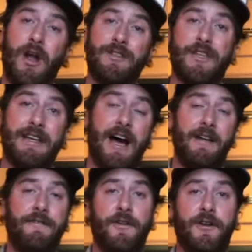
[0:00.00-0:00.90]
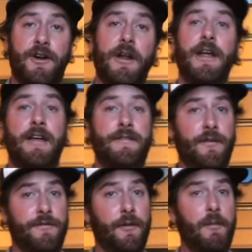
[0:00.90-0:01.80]
I'd say 9 footer. If
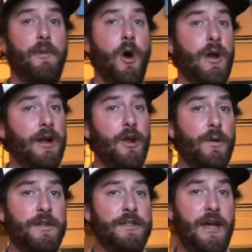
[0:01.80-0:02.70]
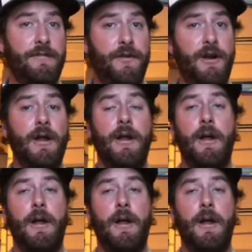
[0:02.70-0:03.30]
you're from a boat, I'd go with a 10 footer.